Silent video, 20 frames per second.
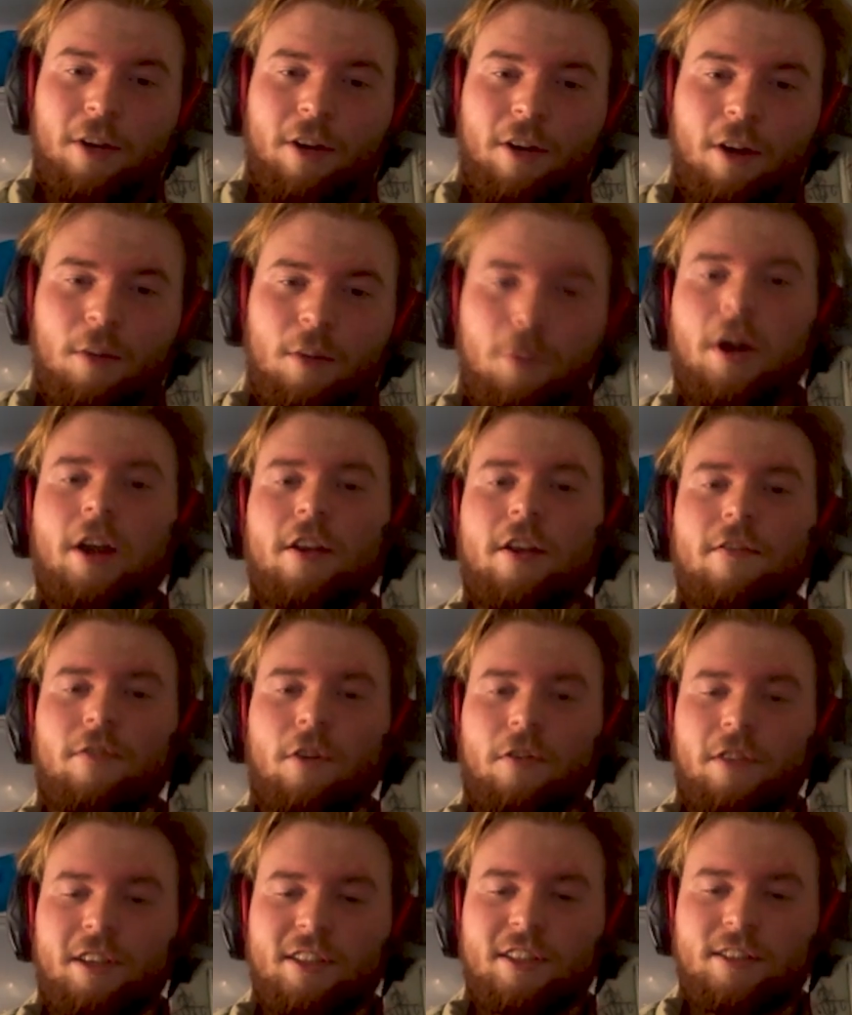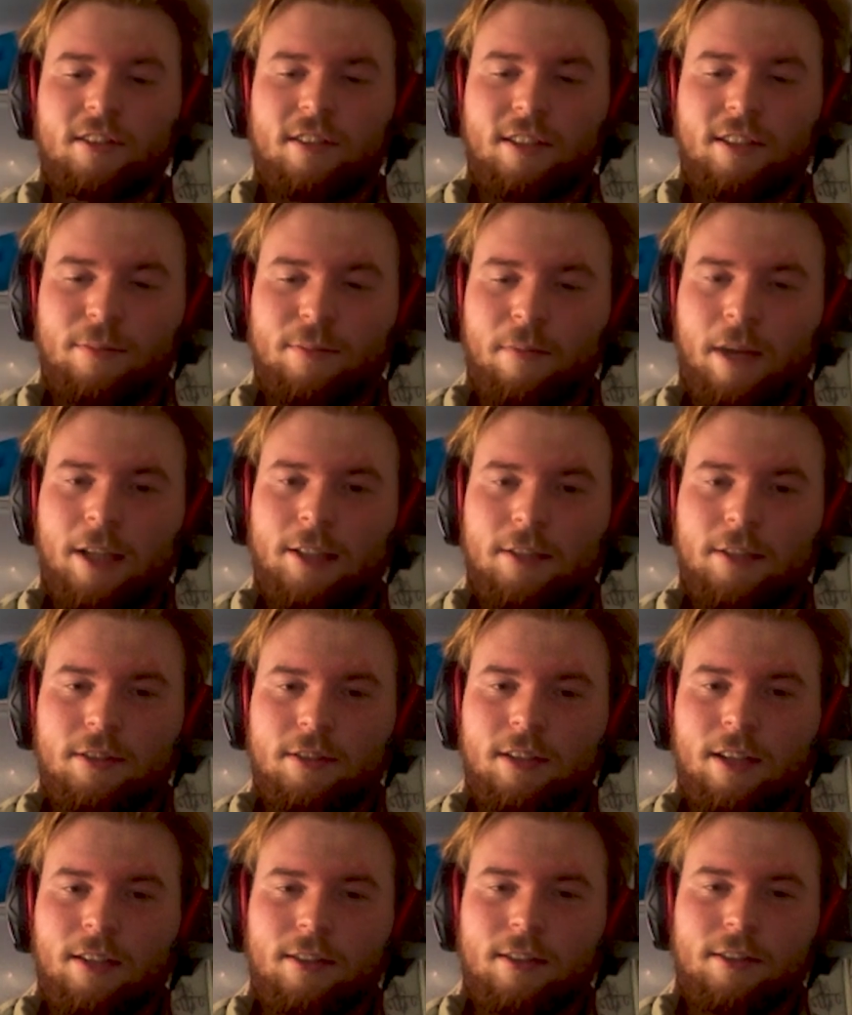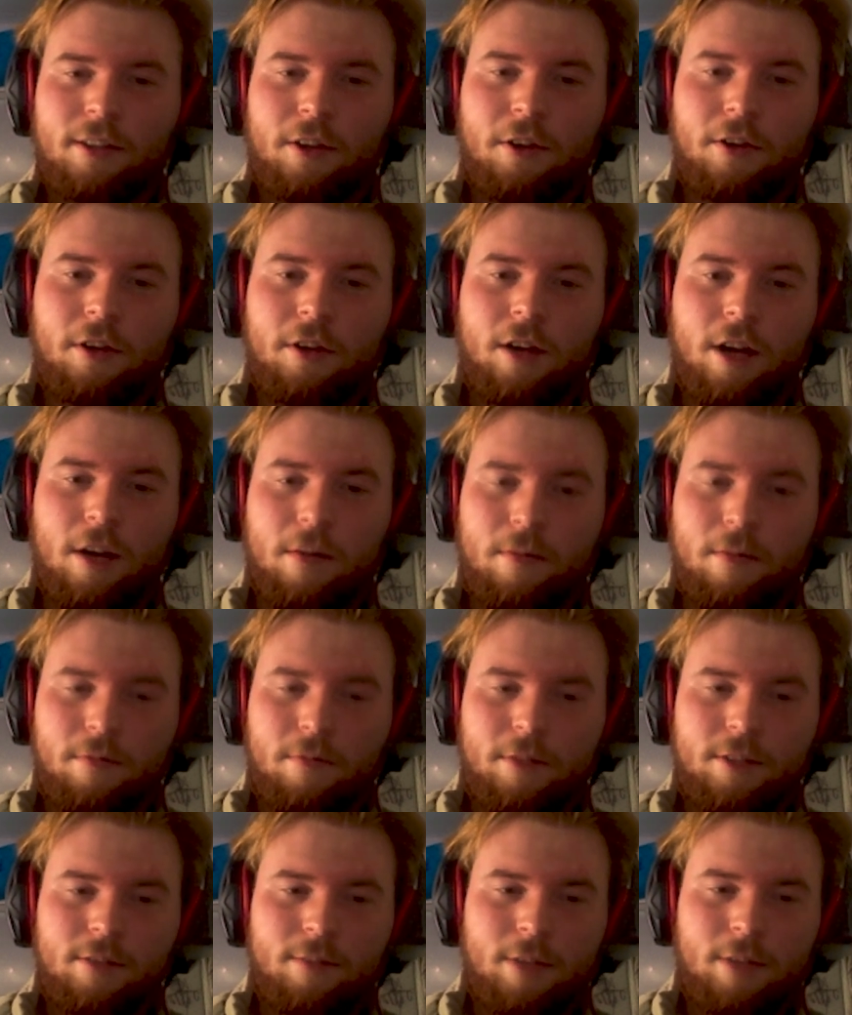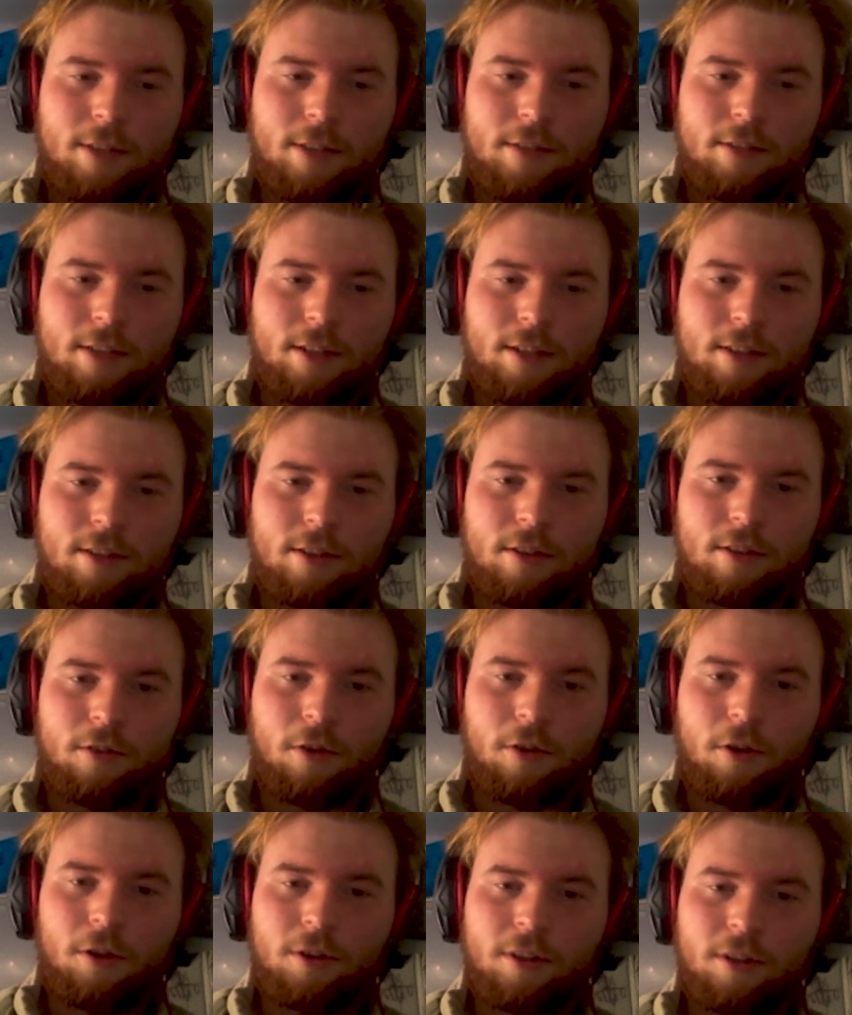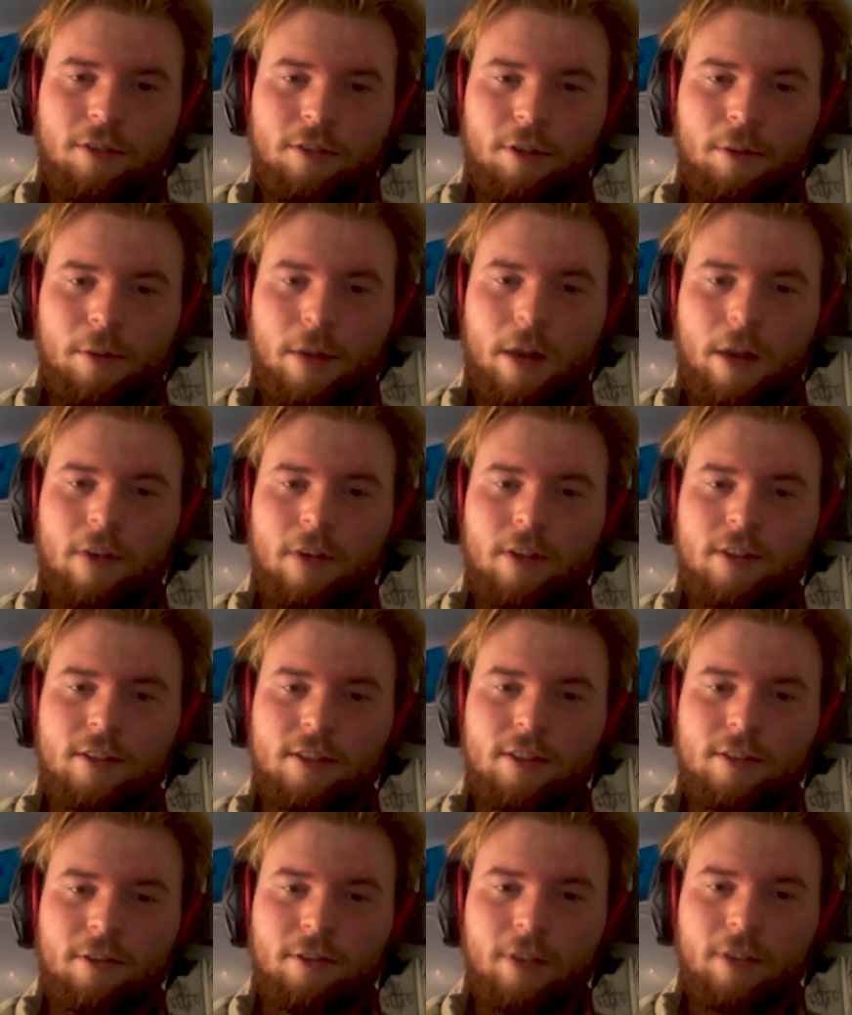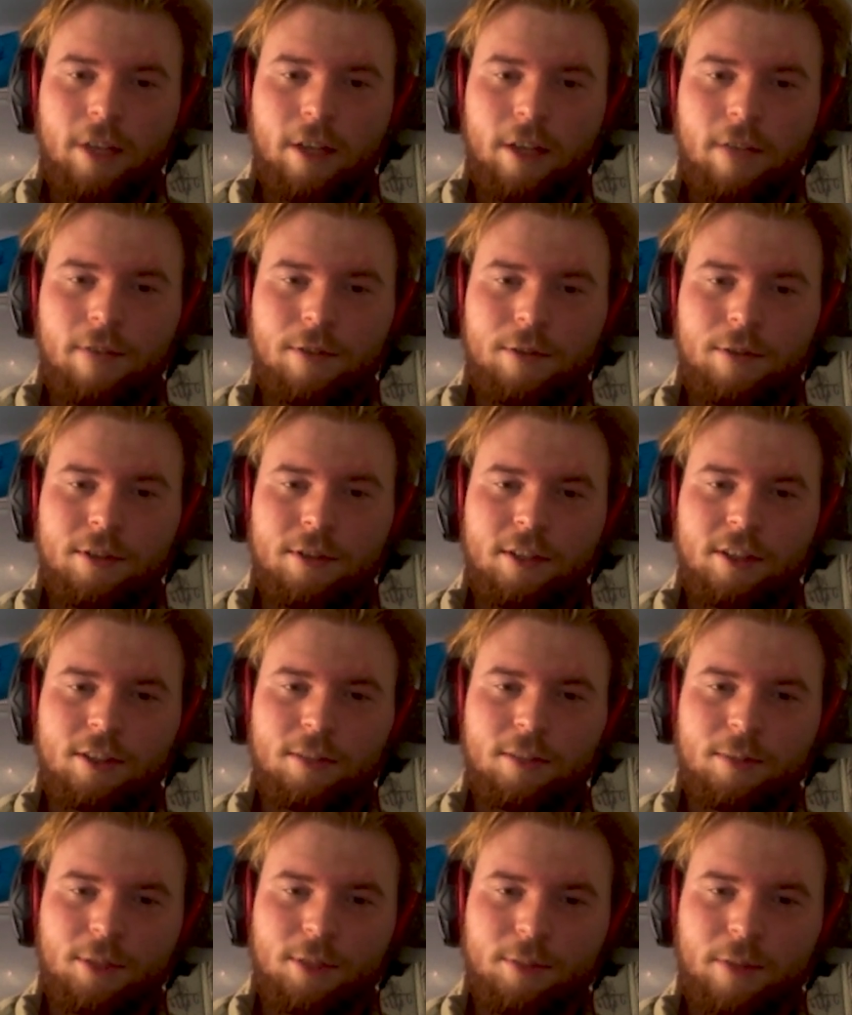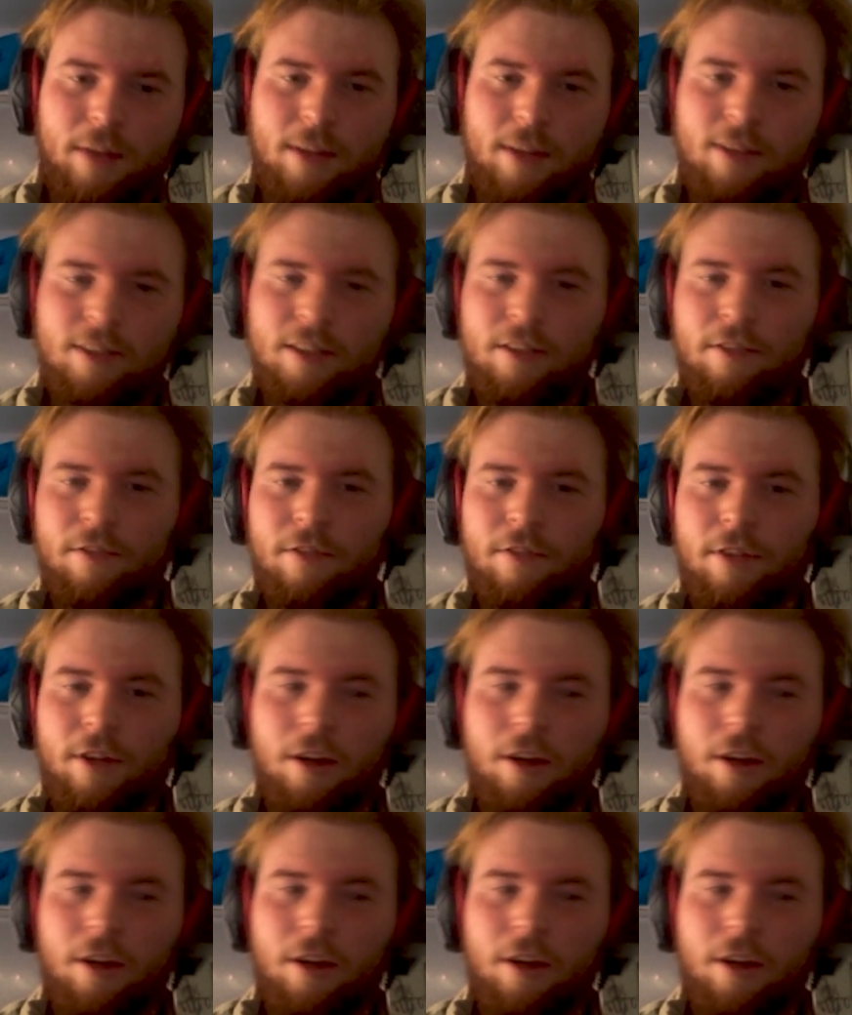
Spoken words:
Rum, where you've got these massive sandstone rocks everywhere, and it really gives you a sense of perspective, you